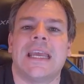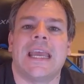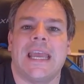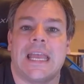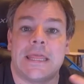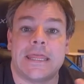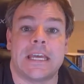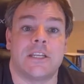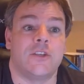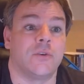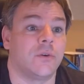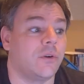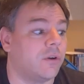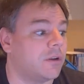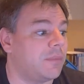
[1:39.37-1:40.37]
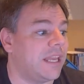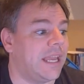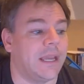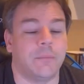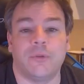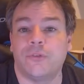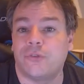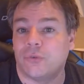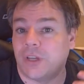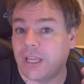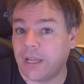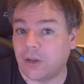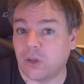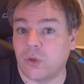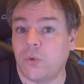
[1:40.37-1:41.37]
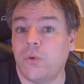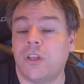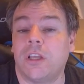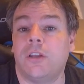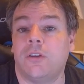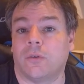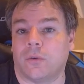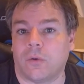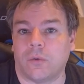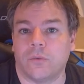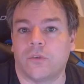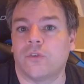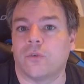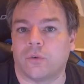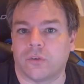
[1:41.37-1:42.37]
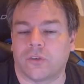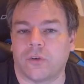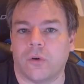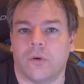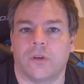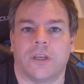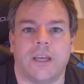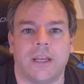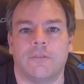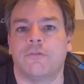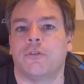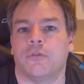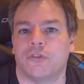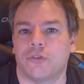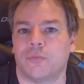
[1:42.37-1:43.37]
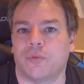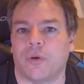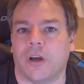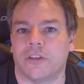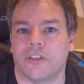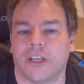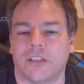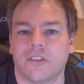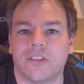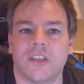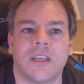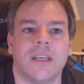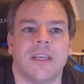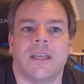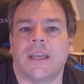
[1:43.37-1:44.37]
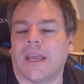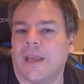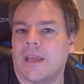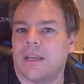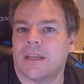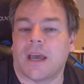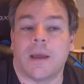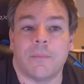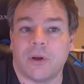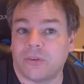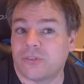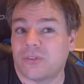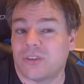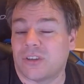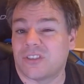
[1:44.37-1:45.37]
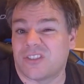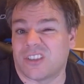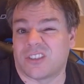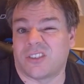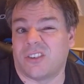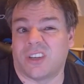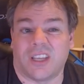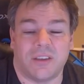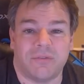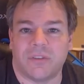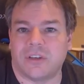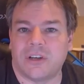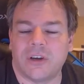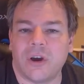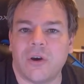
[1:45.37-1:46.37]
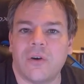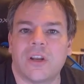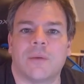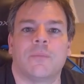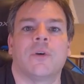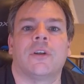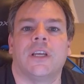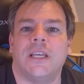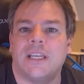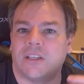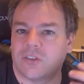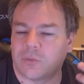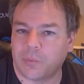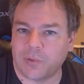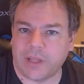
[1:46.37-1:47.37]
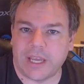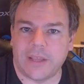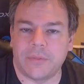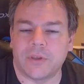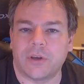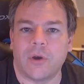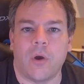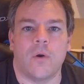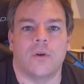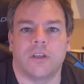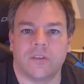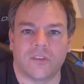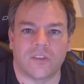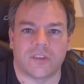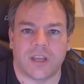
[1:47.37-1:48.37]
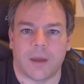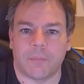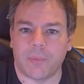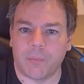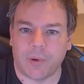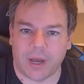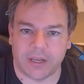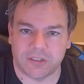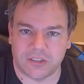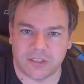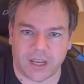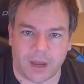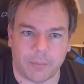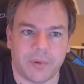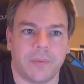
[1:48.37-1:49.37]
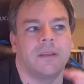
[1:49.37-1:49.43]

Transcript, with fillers: and that you're going to be able to include in your own source code and future projects. And I'm also not just going to give you the code, I'm going to explain the code step by step.